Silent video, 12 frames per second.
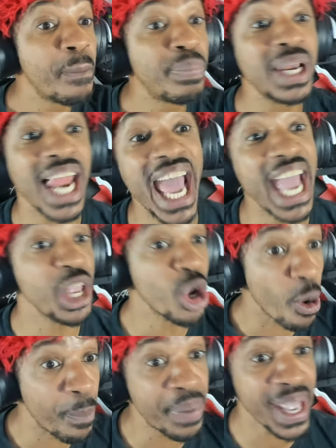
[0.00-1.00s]
play
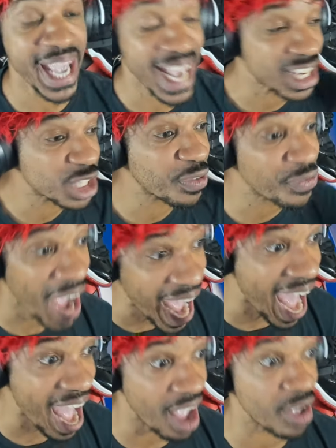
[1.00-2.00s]
your
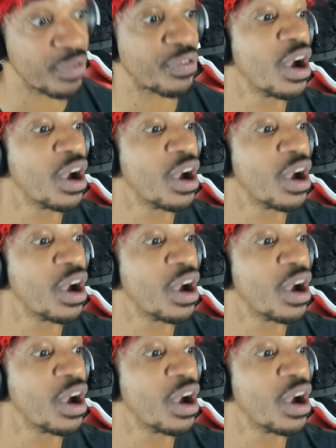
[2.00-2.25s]
PS5